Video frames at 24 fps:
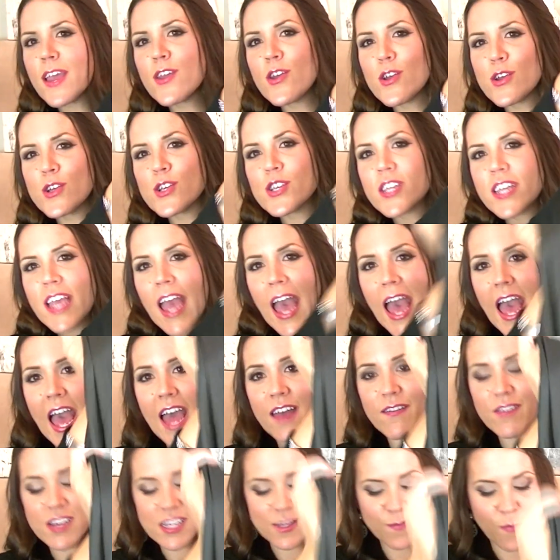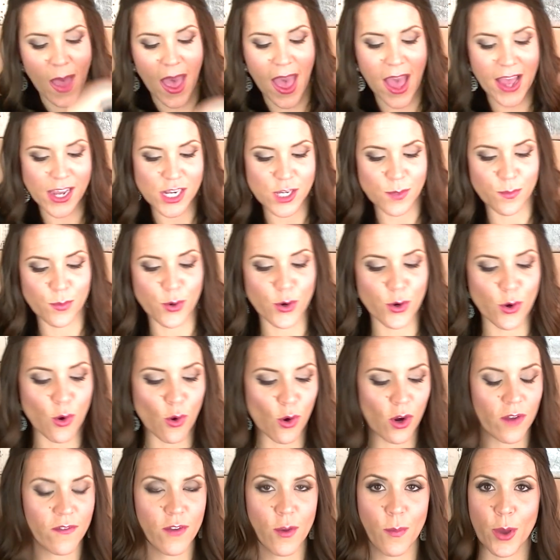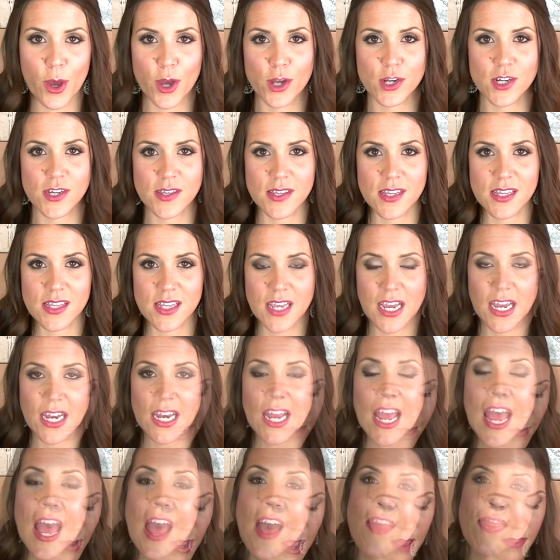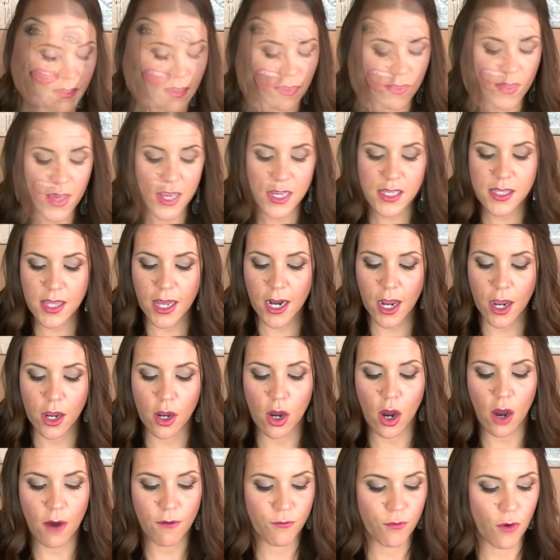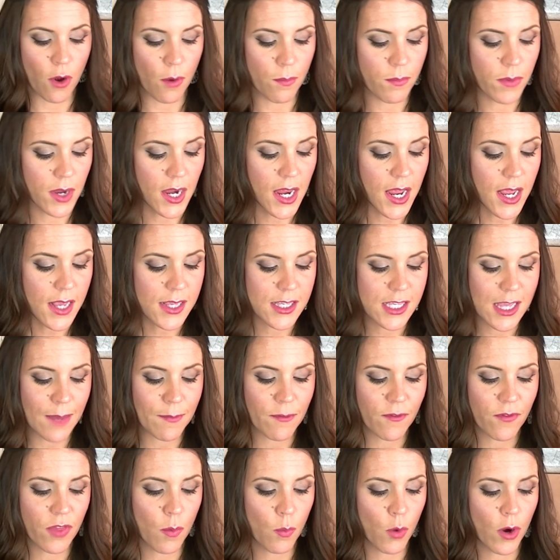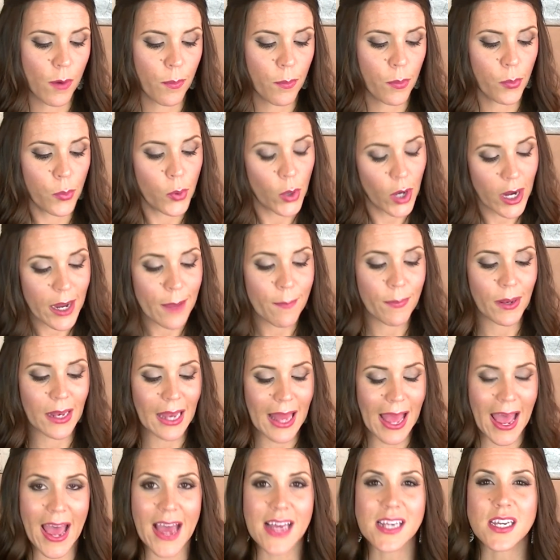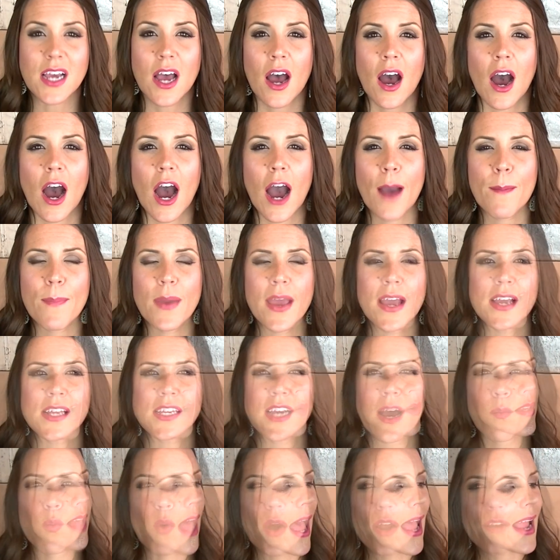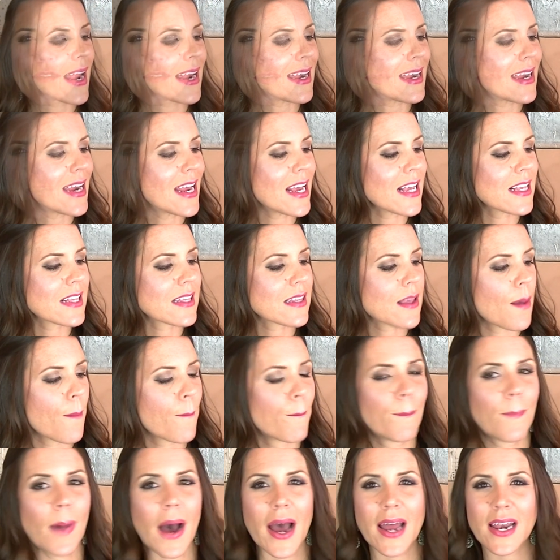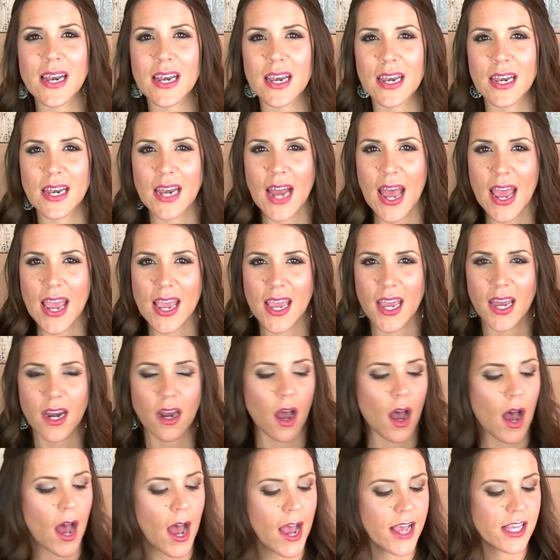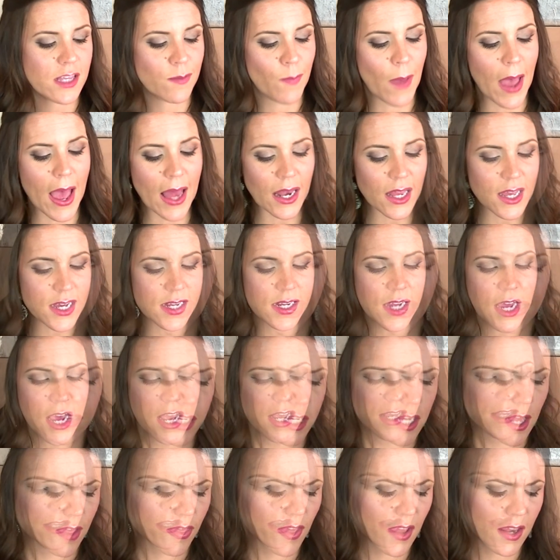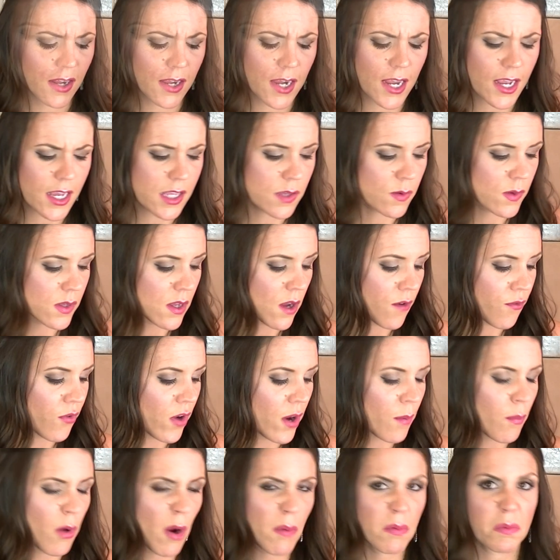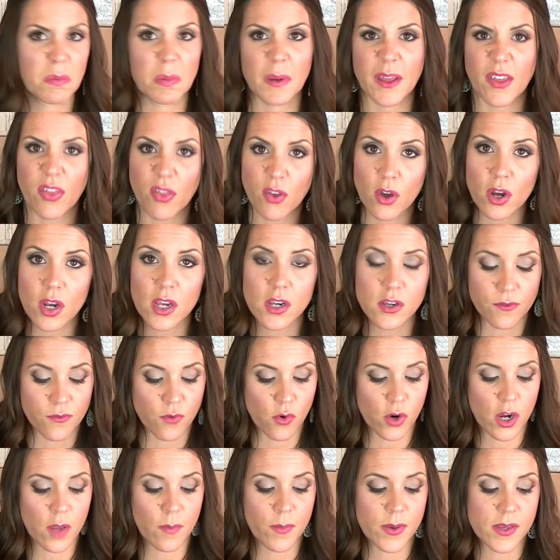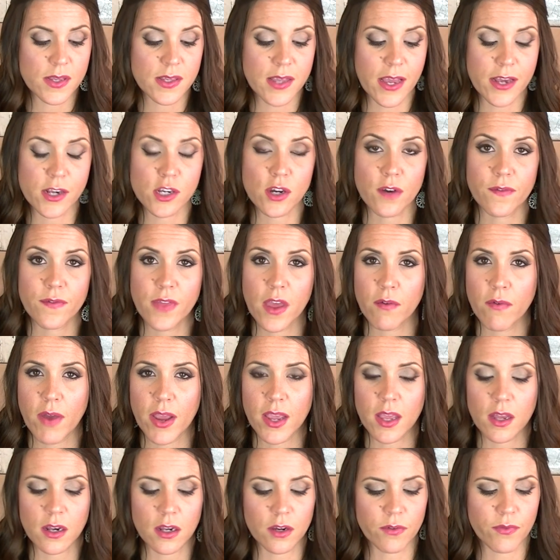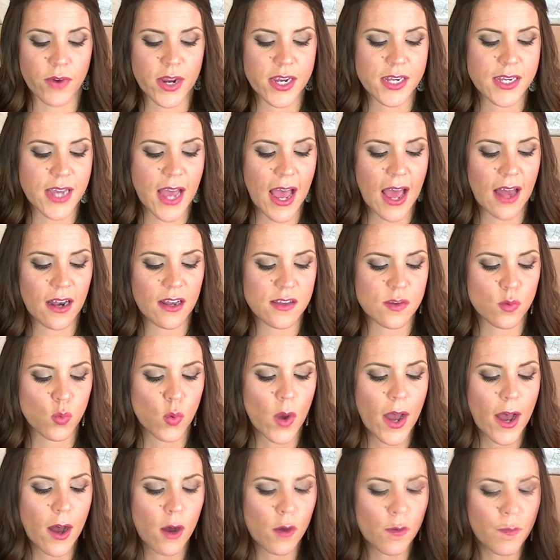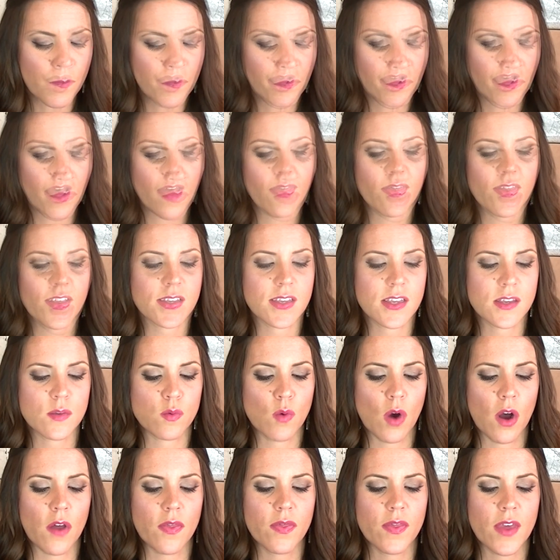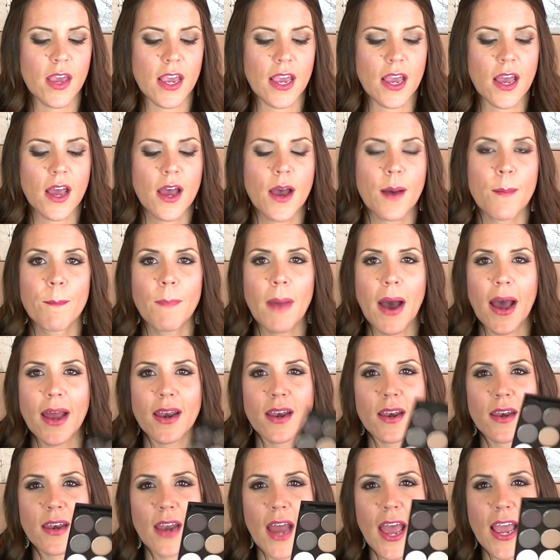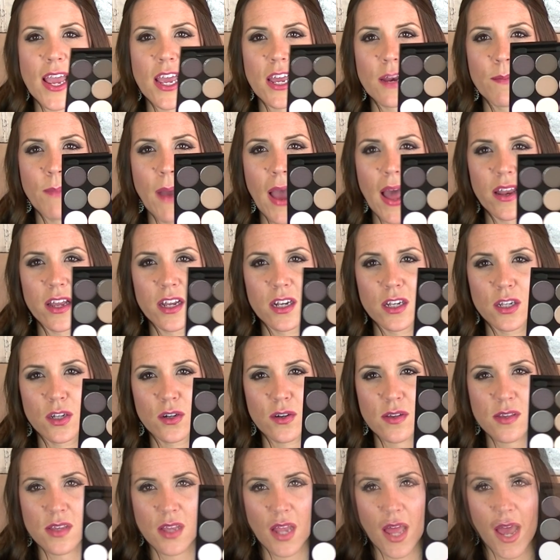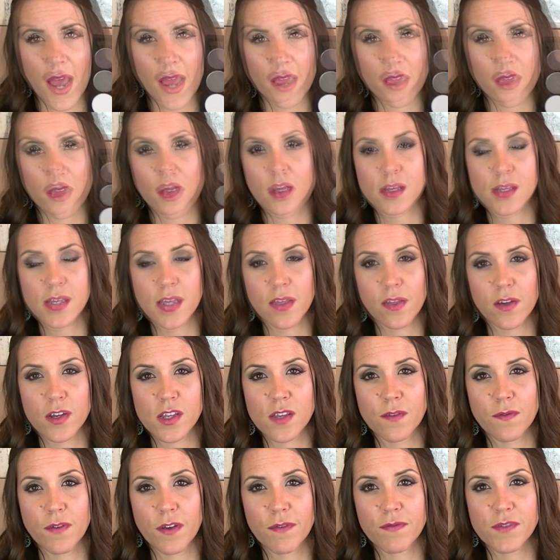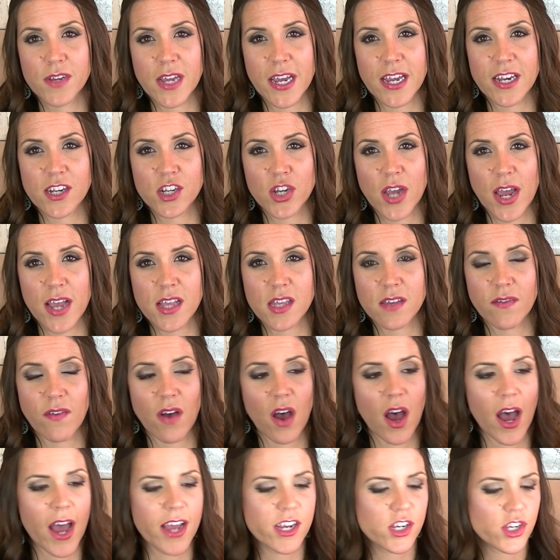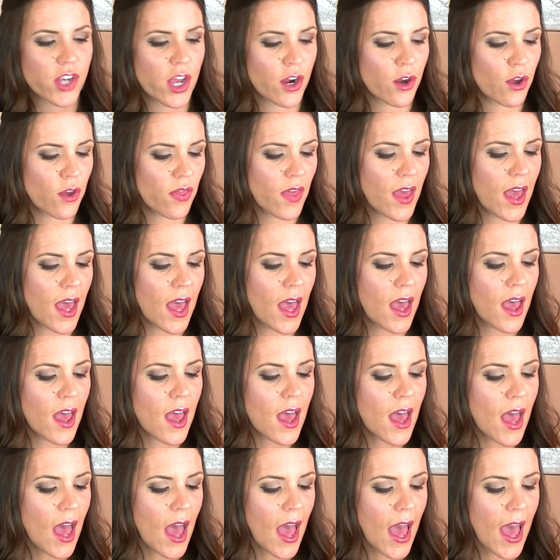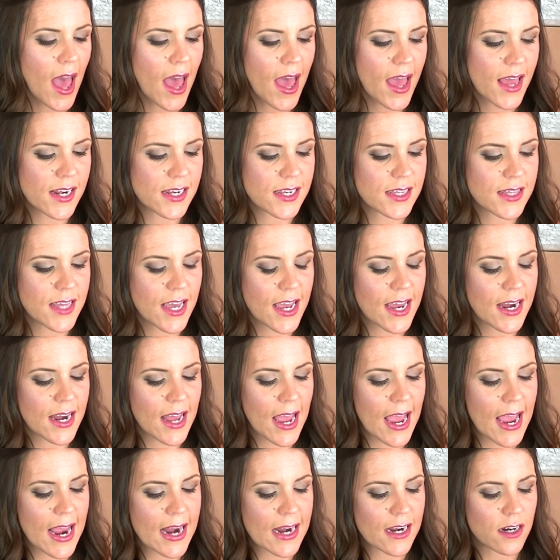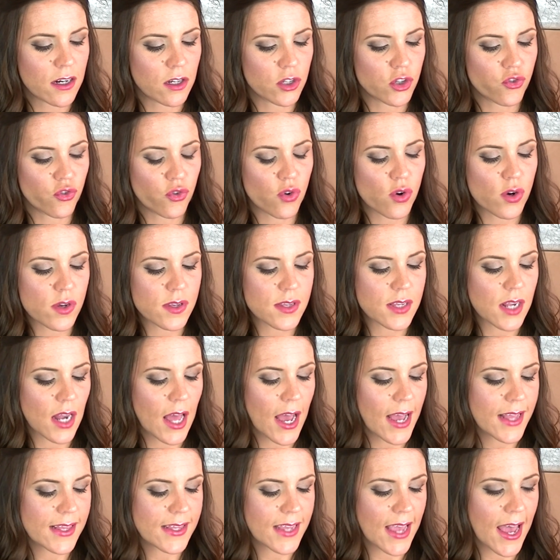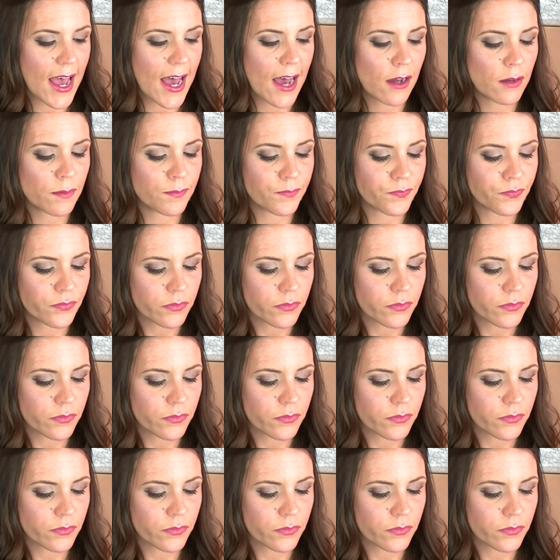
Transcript: huge canvas bag to put all of your purchases in. The things that I got from NYX, some of them were pre-planned. I picked up a NYX Butt Naked Eyes palette. I think NYX was offering probably 30 to 40% off their regular retail as well and this is what the butt naked palette looks like. You can see those 15 shades of eyeshadow there and then a little drawer slides out